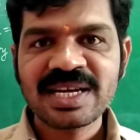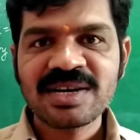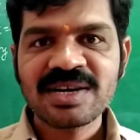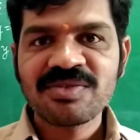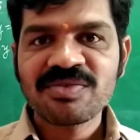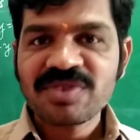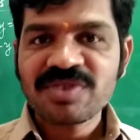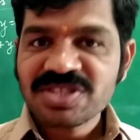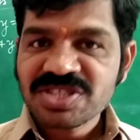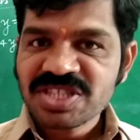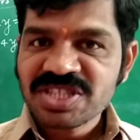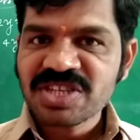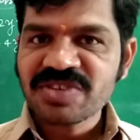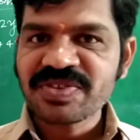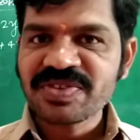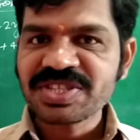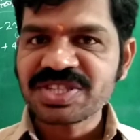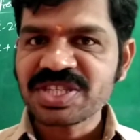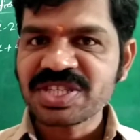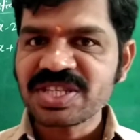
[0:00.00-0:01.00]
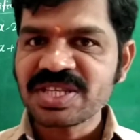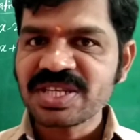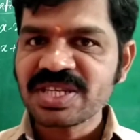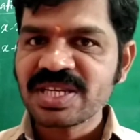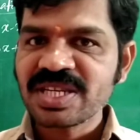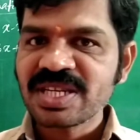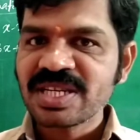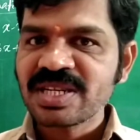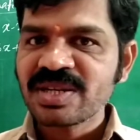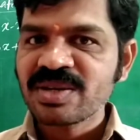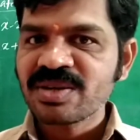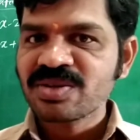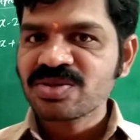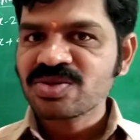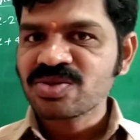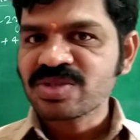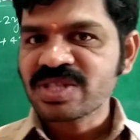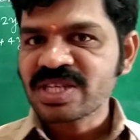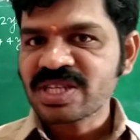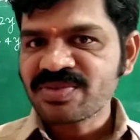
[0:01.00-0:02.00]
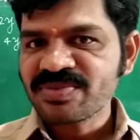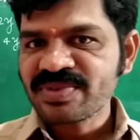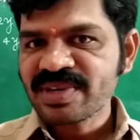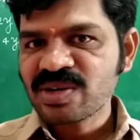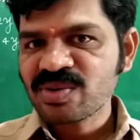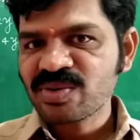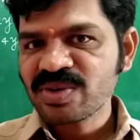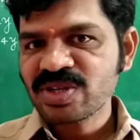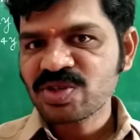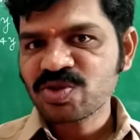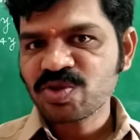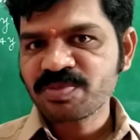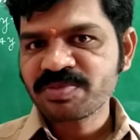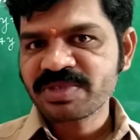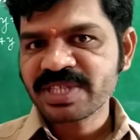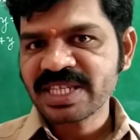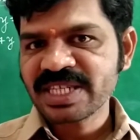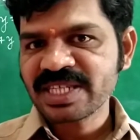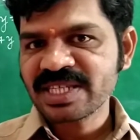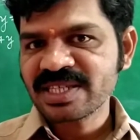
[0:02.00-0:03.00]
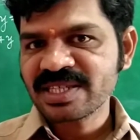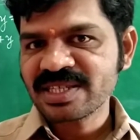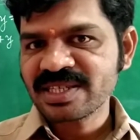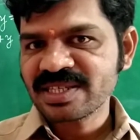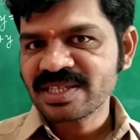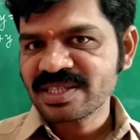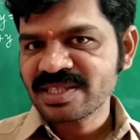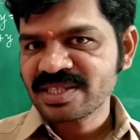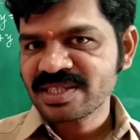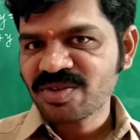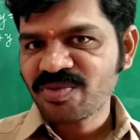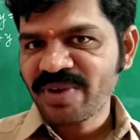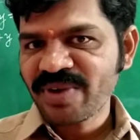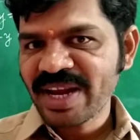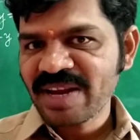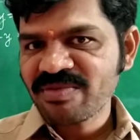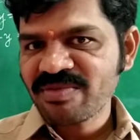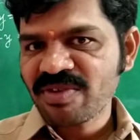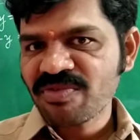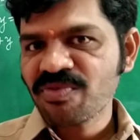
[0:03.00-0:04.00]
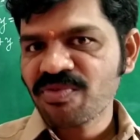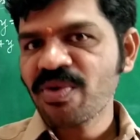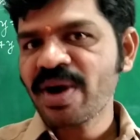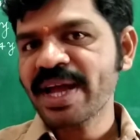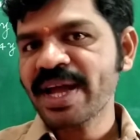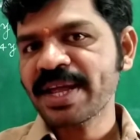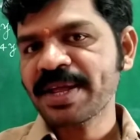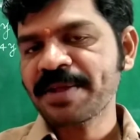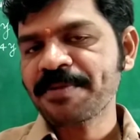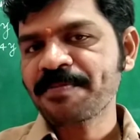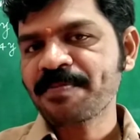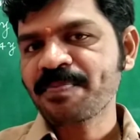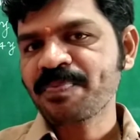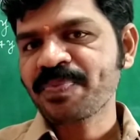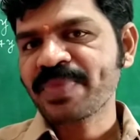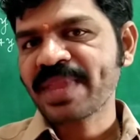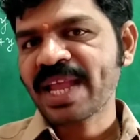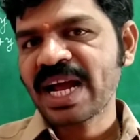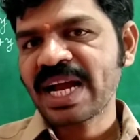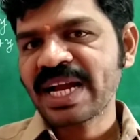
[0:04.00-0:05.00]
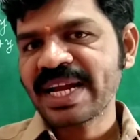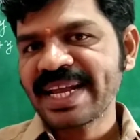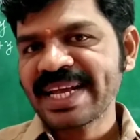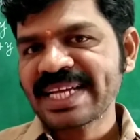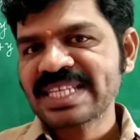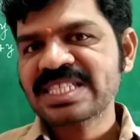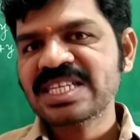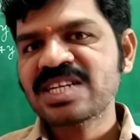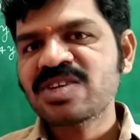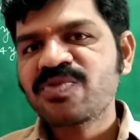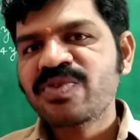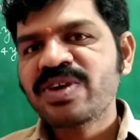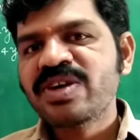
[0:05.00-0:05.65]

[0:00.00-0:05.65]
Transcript: first equation, so that we are going to obtain the value of y, and x and y